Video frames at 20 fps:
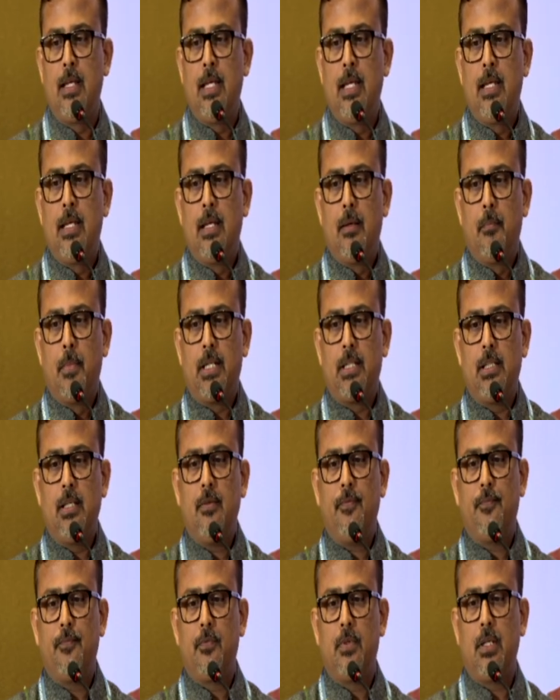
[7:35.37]
But
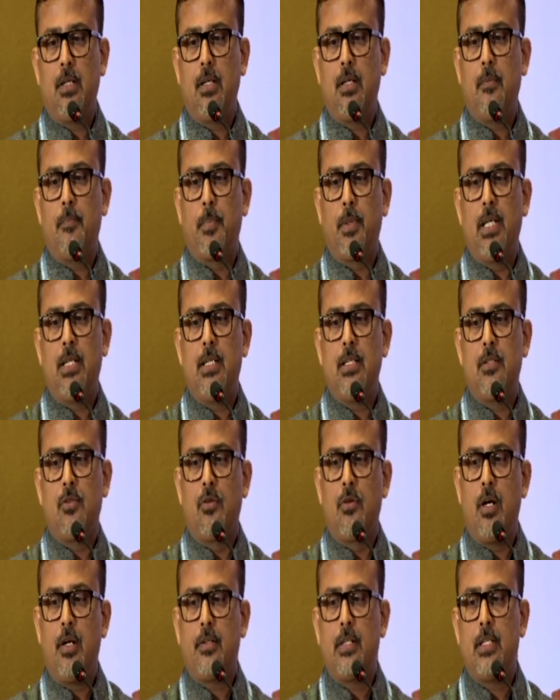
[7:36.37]
if the pain is
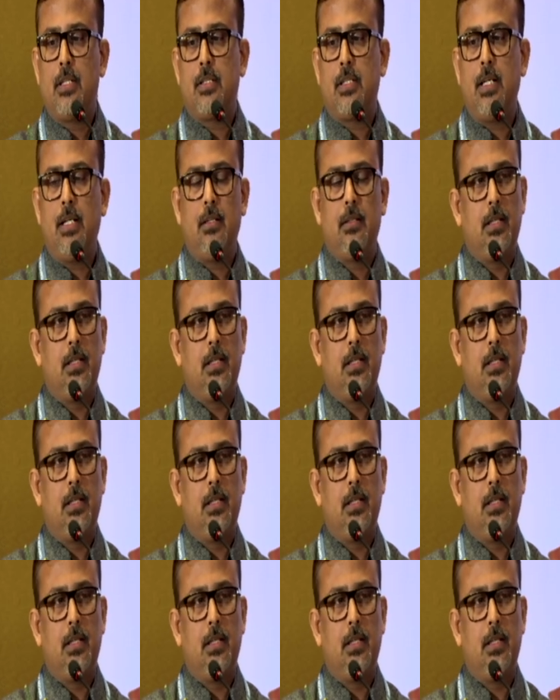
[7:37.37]
not resisted,